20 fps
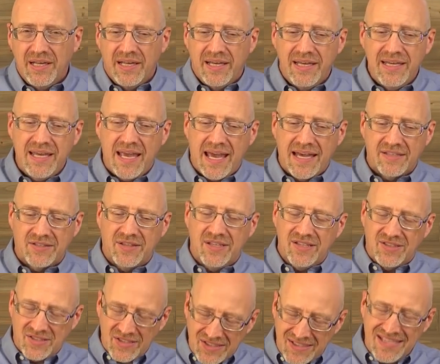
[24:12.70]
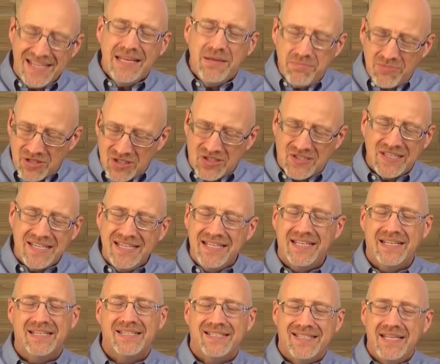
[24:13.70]
He has this
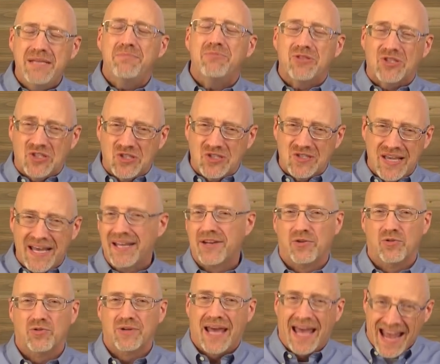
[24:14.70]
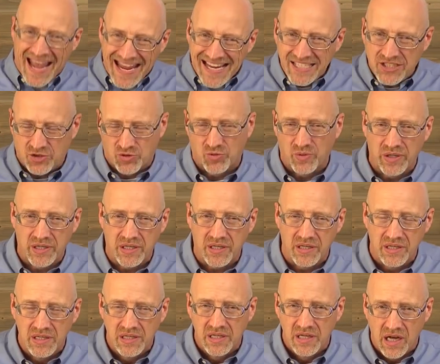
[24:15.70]
deep-seated, deep-settled
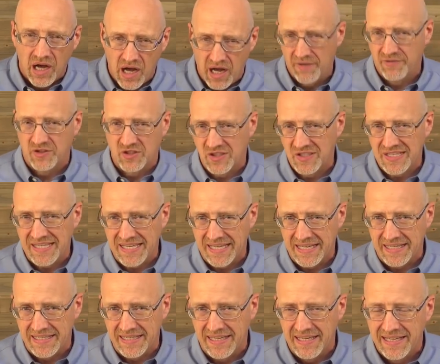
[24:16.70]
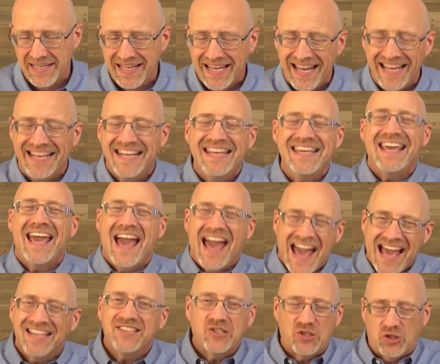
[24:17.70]
hatred of sin. And He
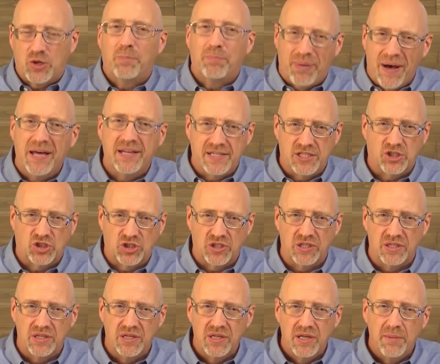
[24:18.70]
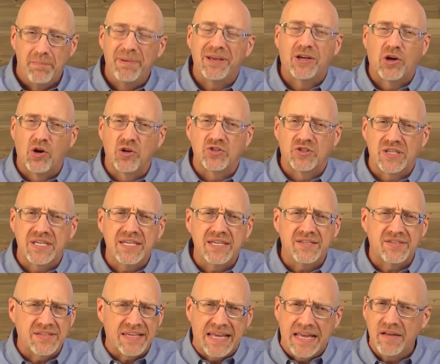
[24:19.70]
has to punish it because He
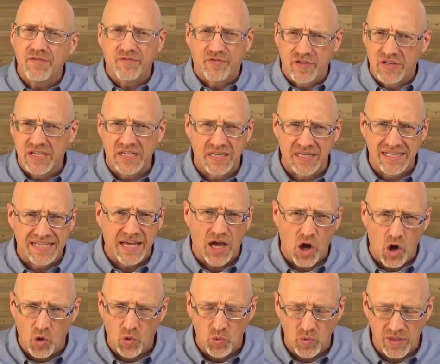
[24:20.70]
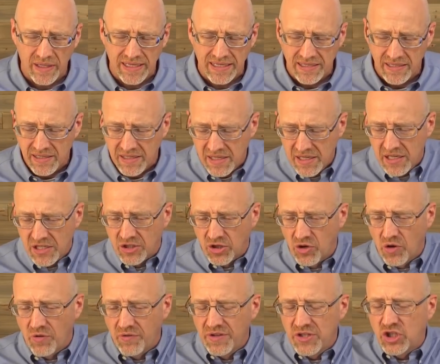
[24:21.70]
is infinitely holy.
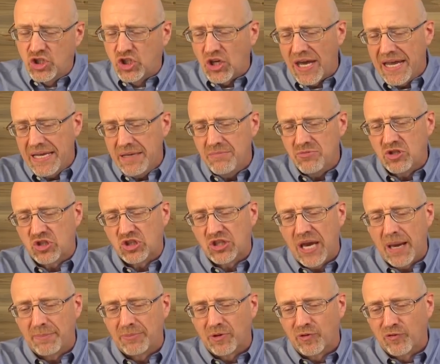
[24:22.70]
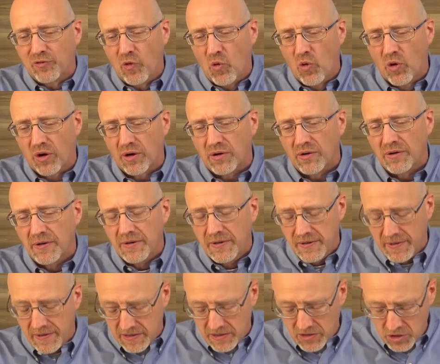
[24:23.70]
Turn over to James chapter 4.
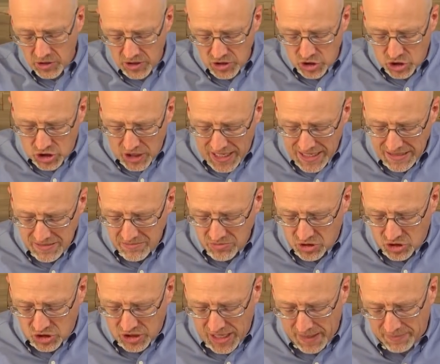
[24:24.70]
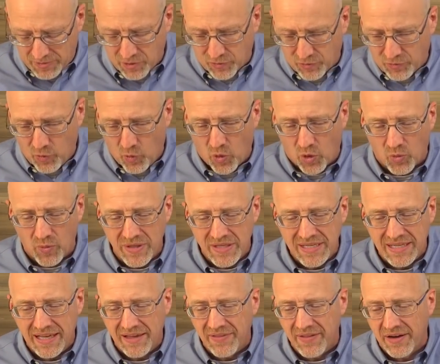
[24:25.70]
Look at James chapter 4. When
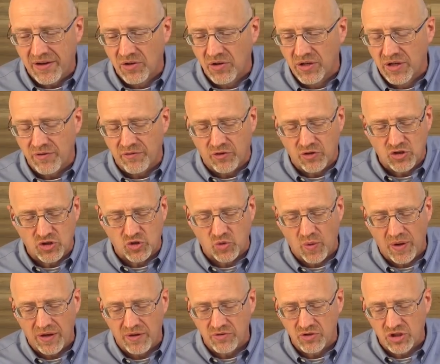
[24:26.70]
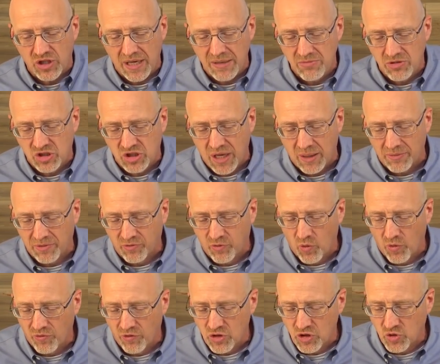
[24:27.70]
you get there, look at verse 12. James chapter
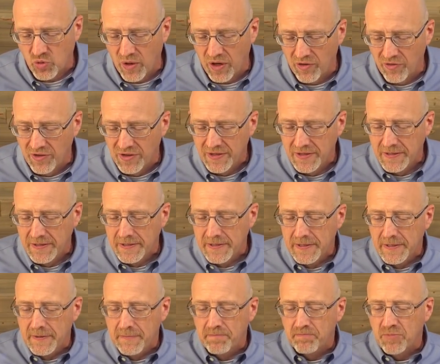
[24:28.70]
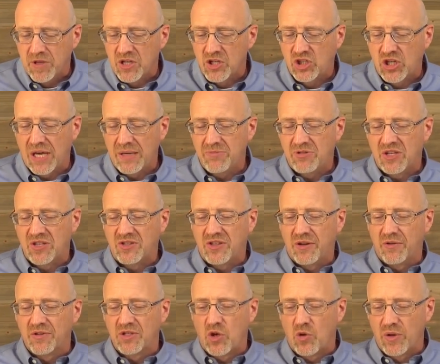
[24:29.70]
4 and verse 12. James says,
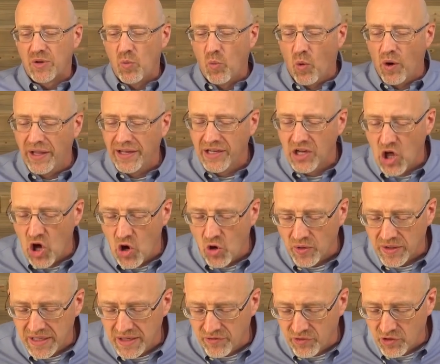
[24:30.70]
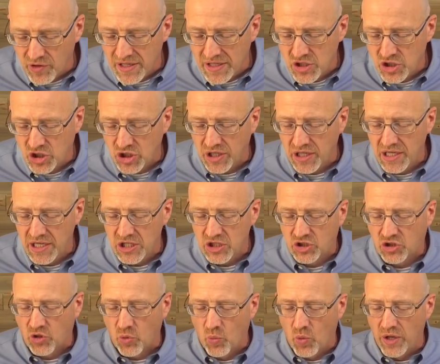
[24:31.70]
There is only one lawgiver and
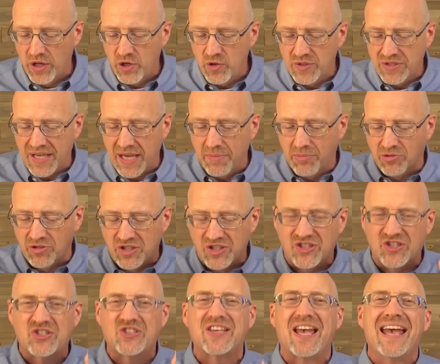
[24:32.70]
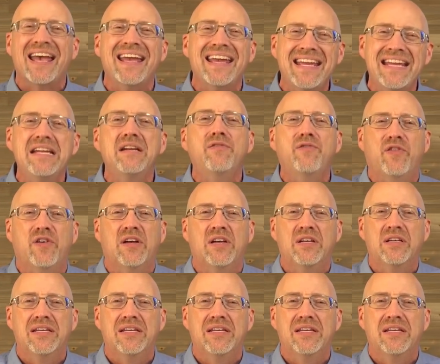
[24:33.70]
judge, the one who is able to save